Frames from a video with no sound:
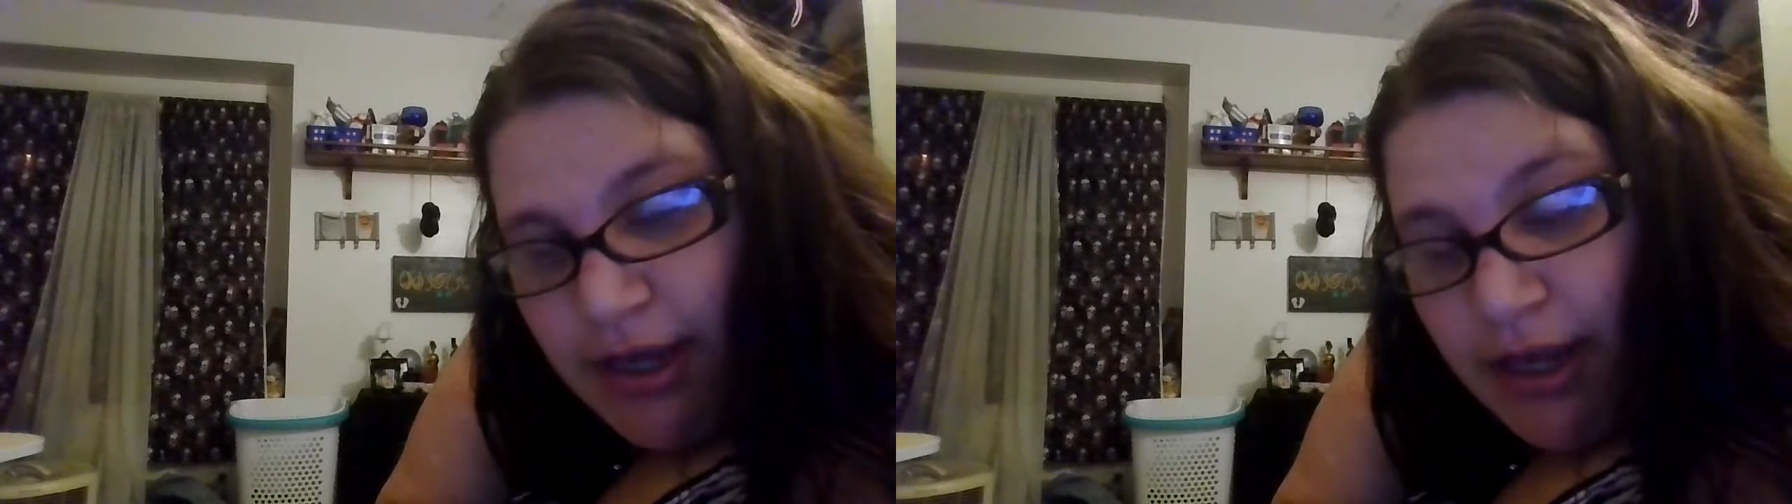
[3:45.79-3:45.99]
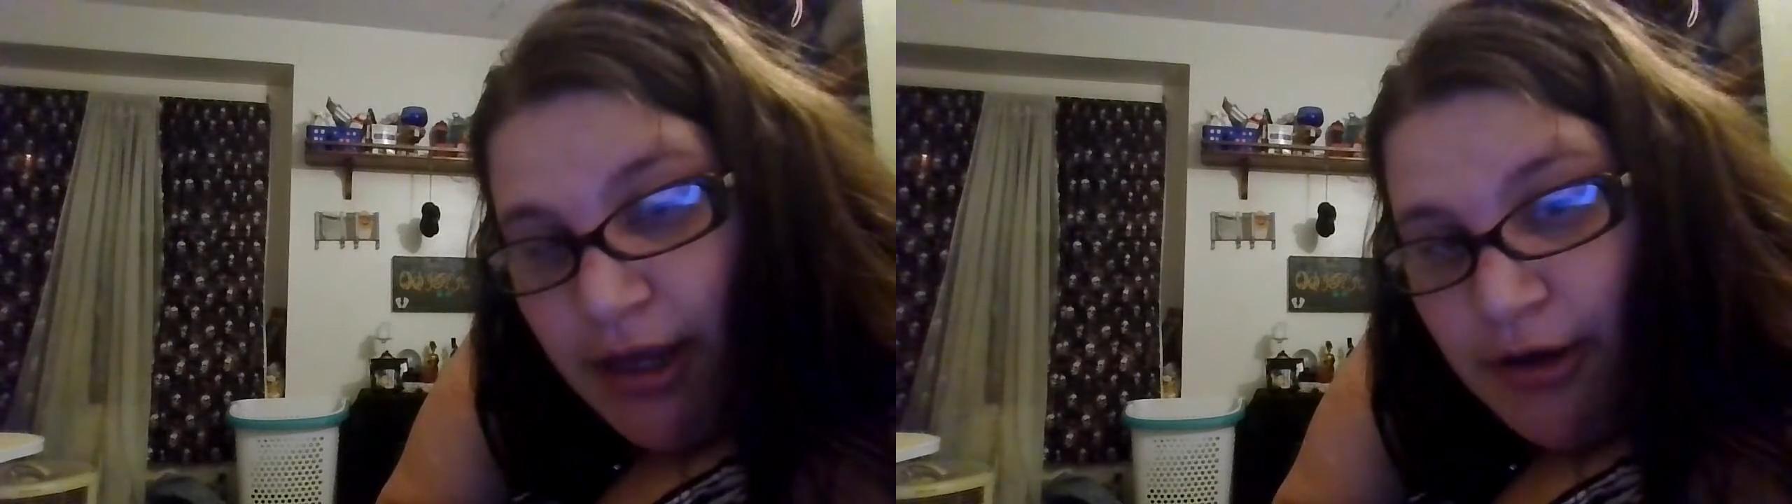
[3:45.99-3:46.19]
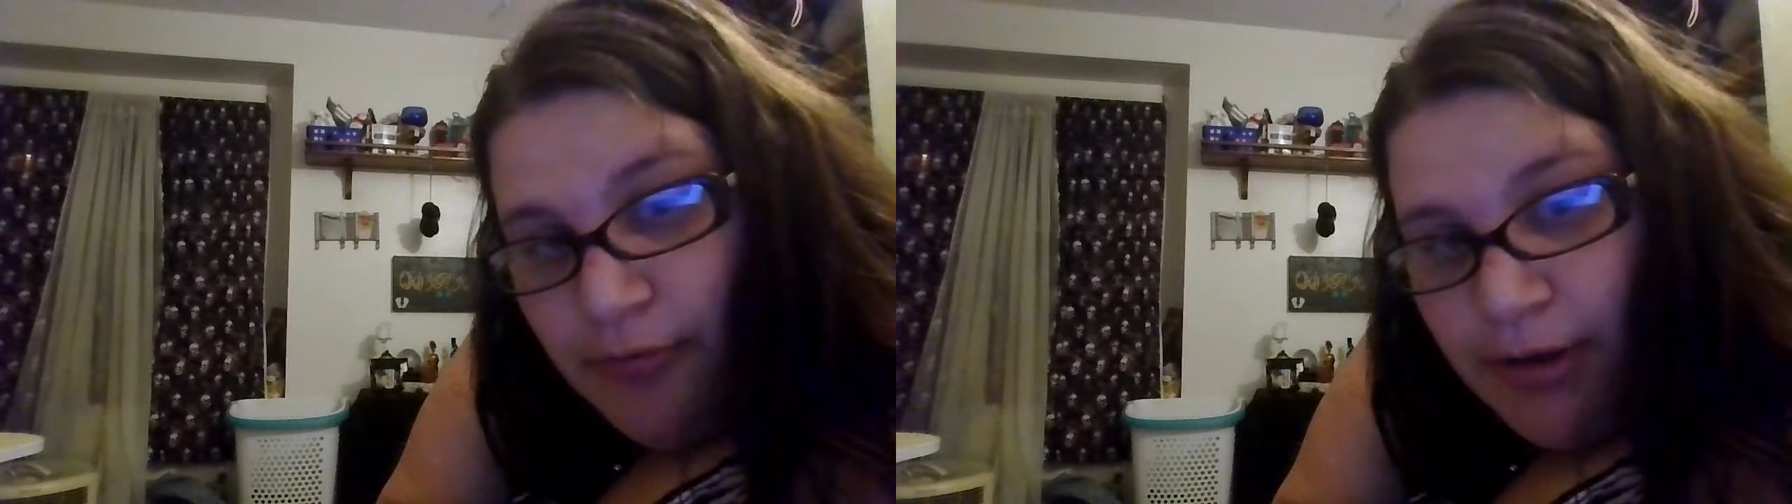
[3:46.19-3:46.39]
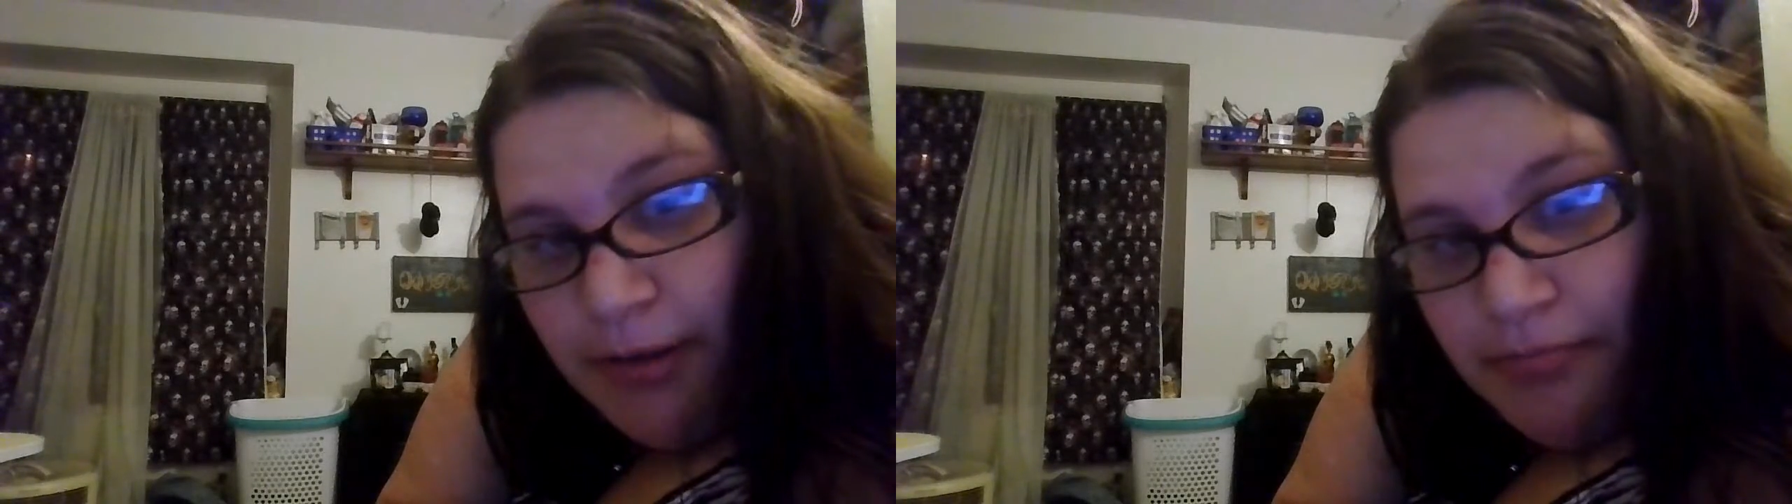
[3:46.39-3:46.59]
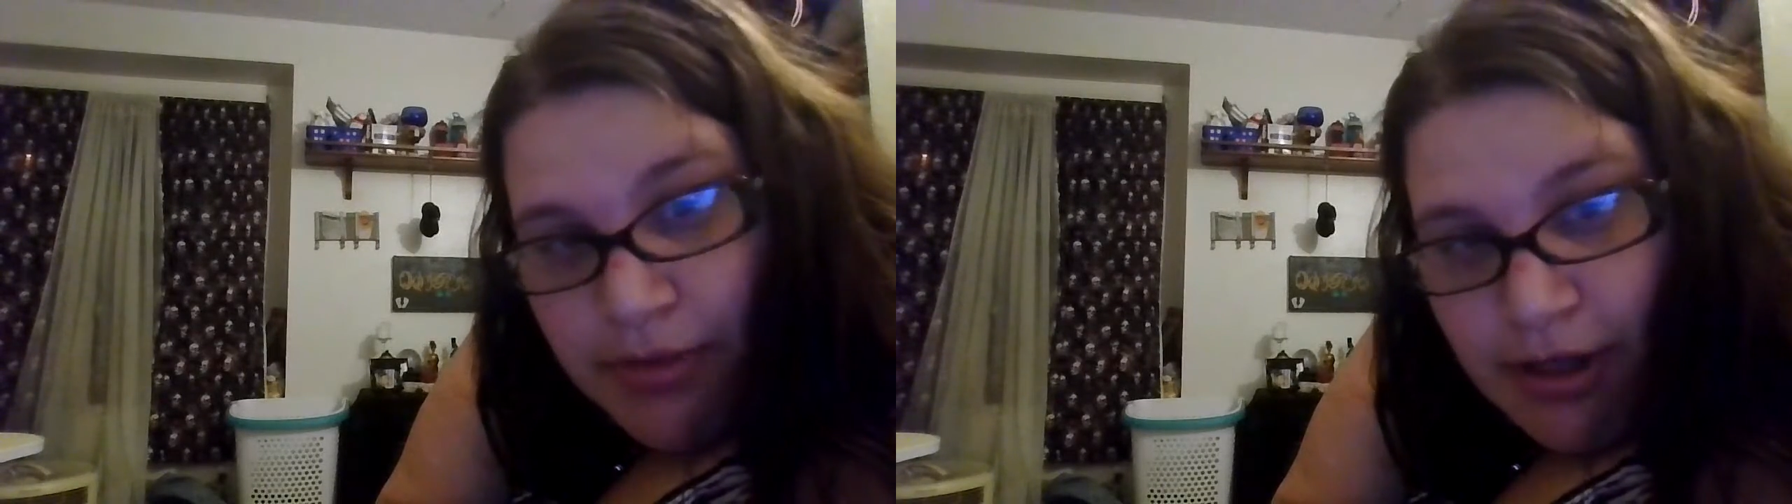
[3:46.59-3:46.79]
and
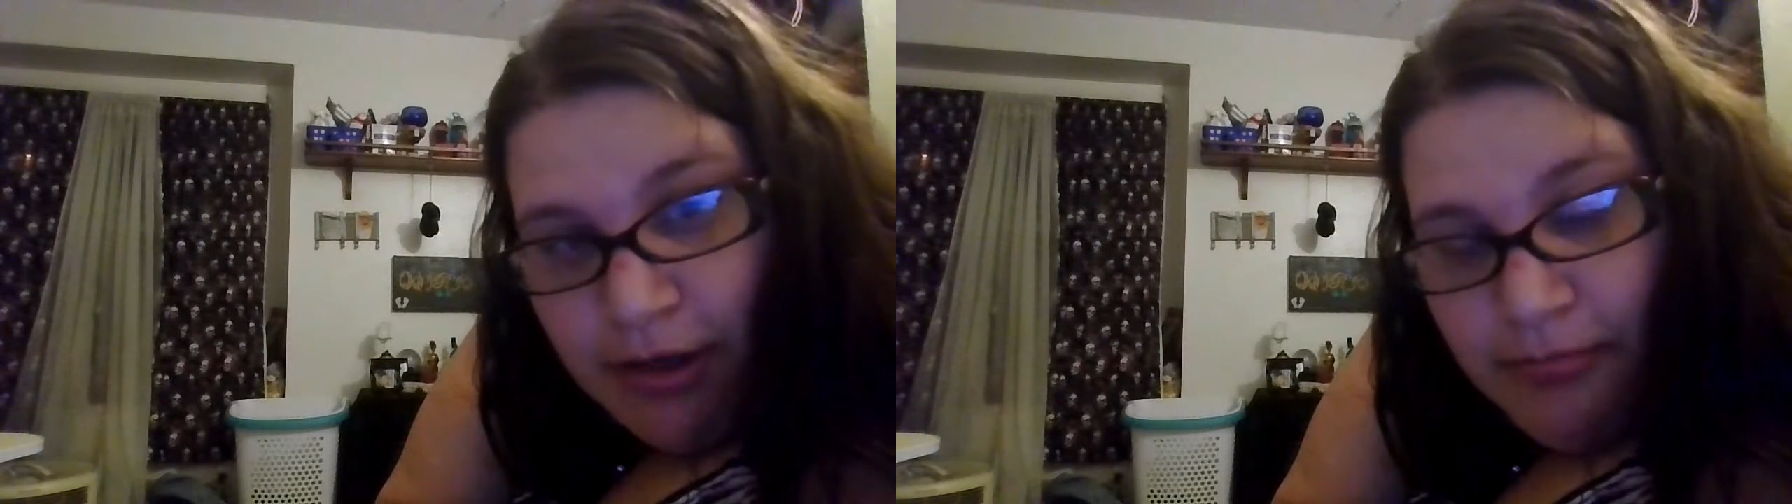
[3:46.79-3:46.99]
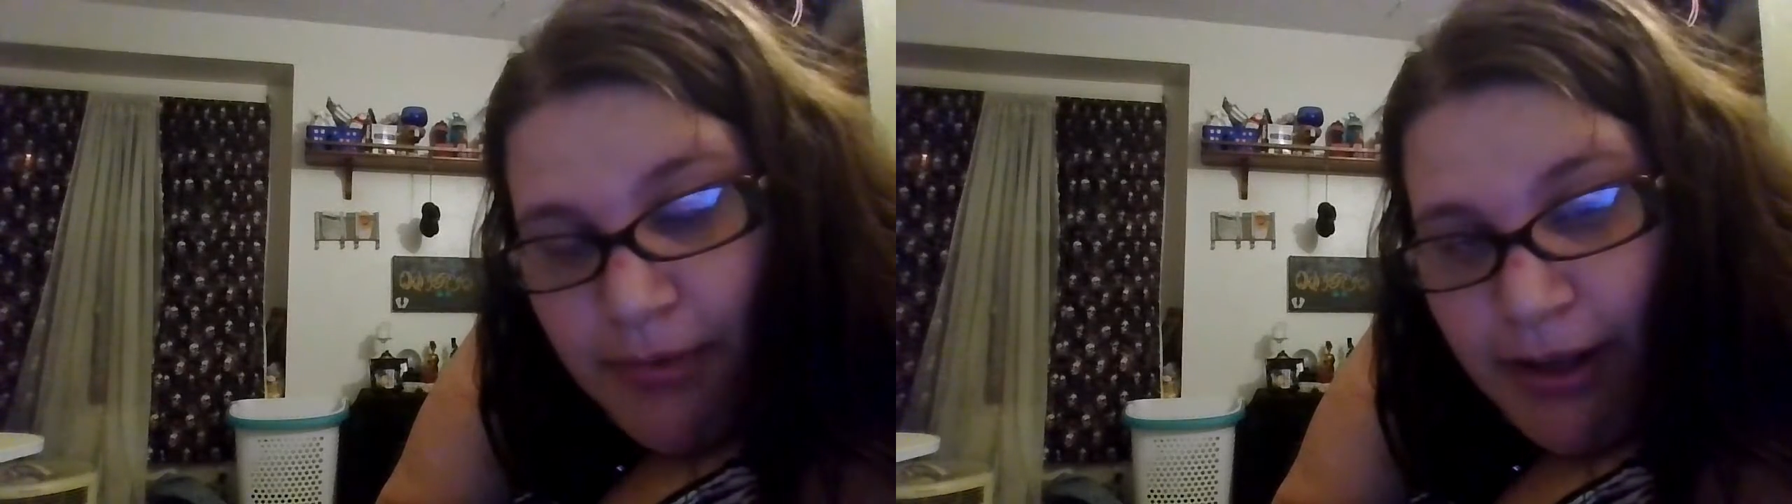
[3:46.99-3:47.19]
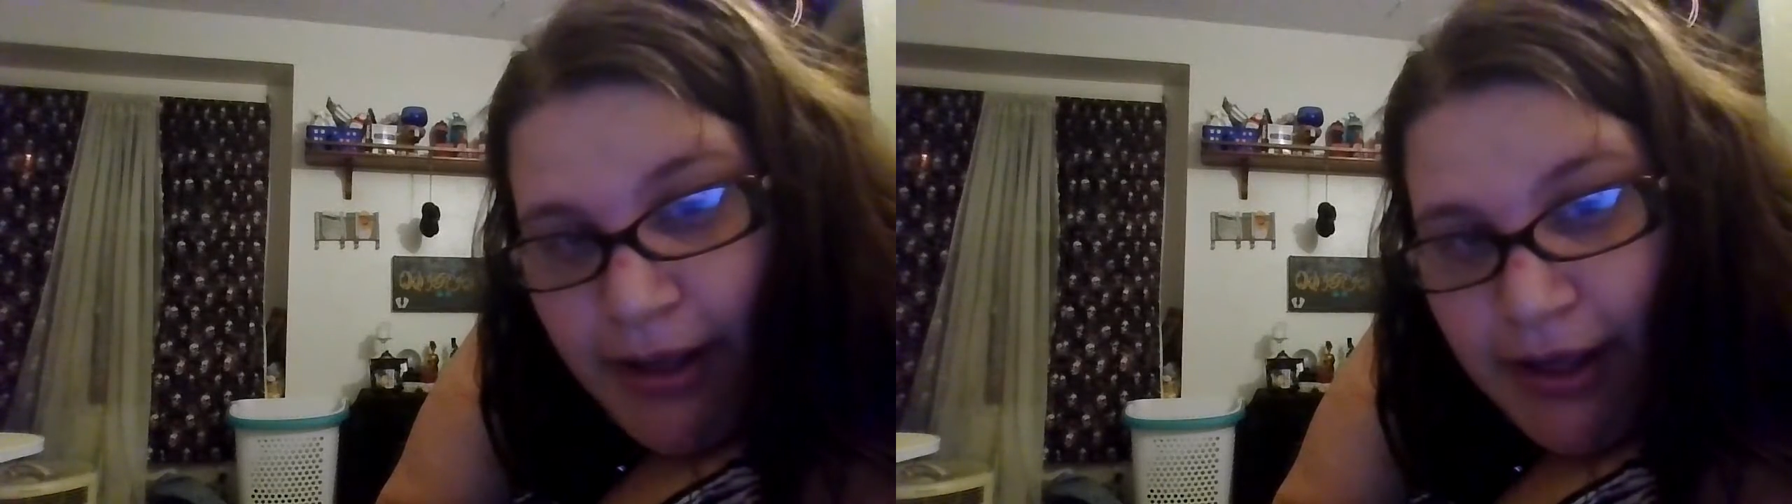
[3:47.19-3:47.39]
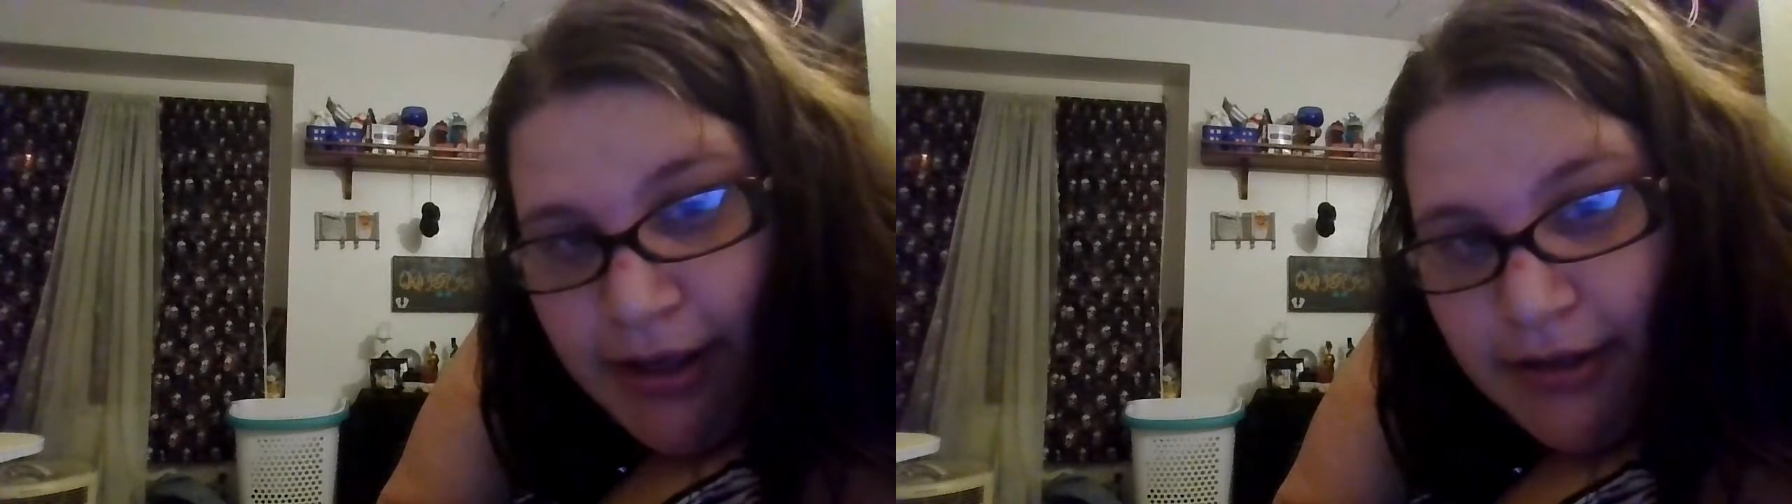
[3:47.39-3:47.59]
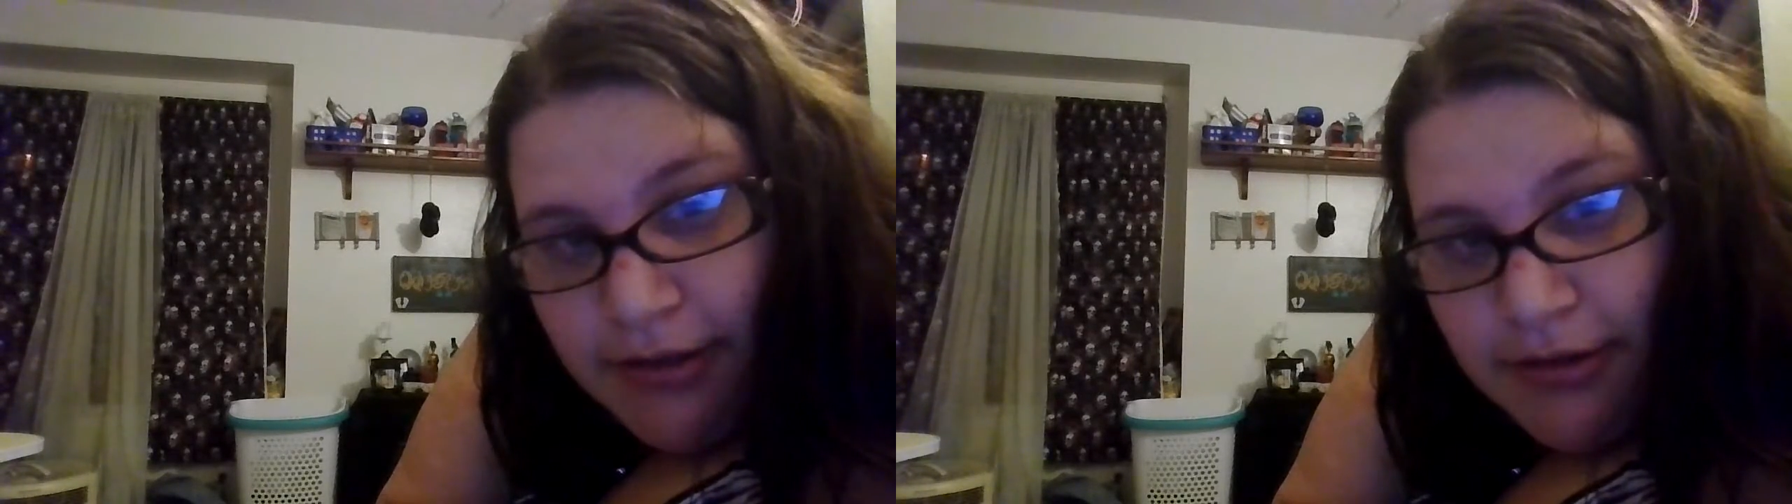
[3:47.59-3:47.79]
we pluck them by
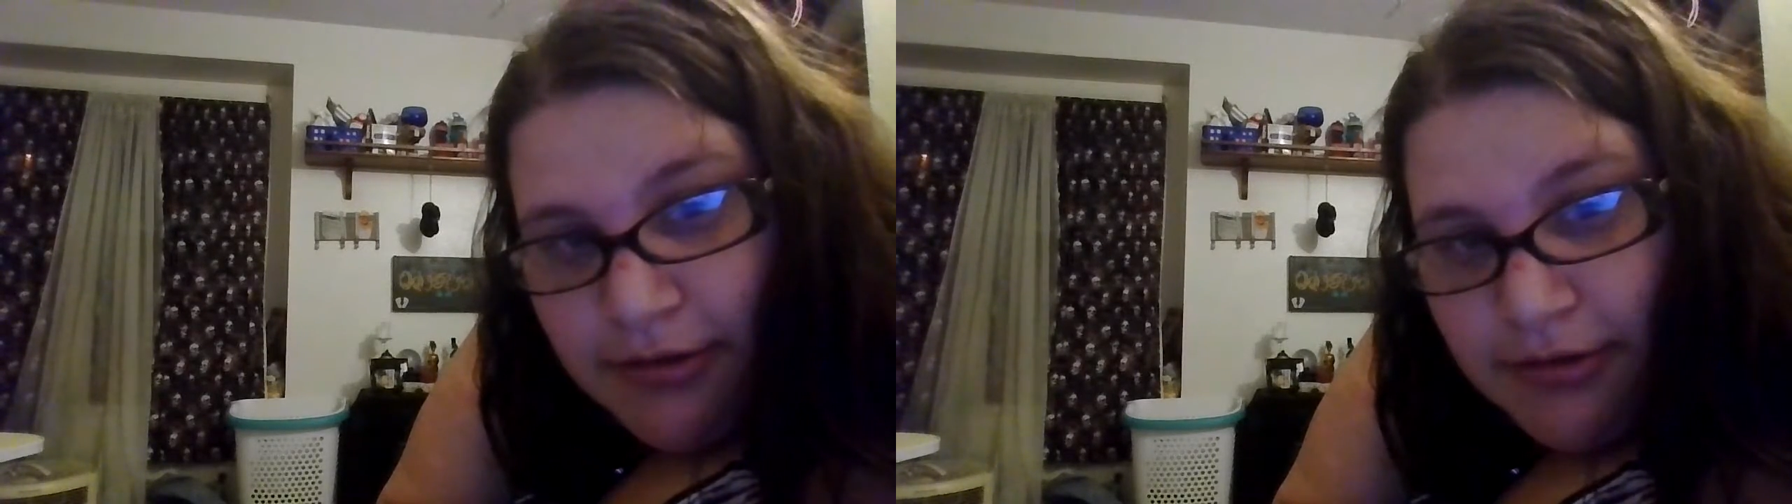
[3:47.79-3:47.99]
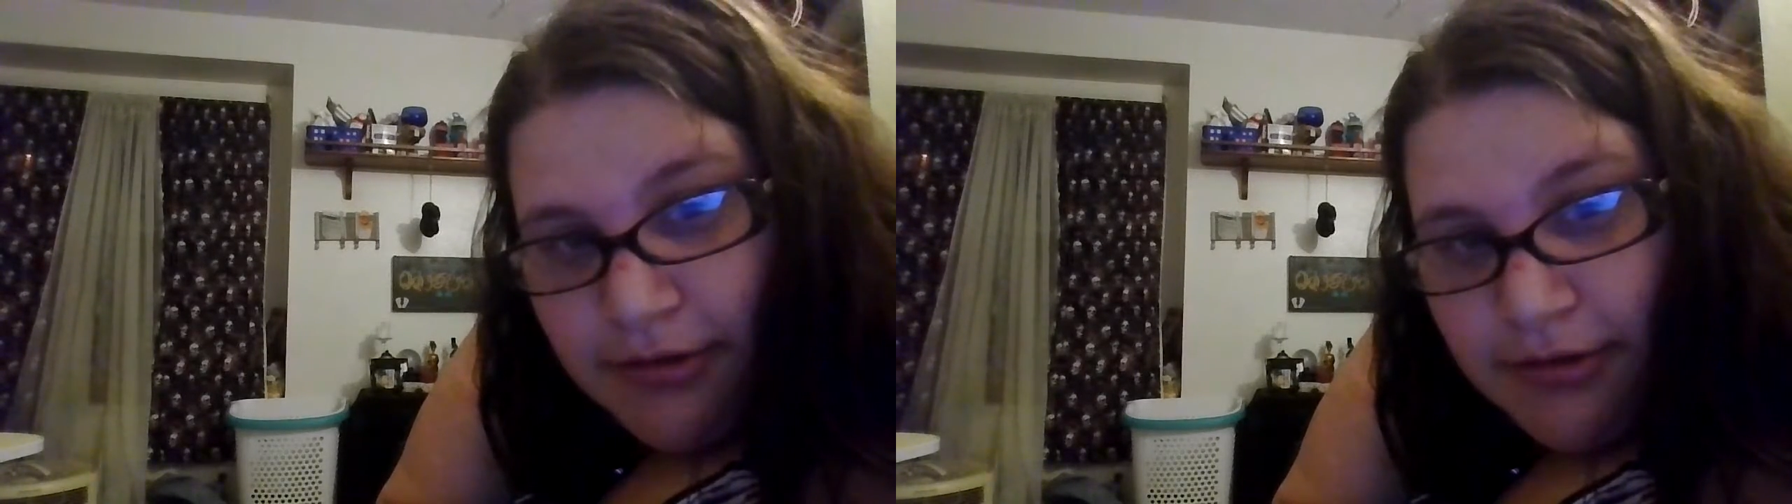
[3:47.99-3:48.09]
hand.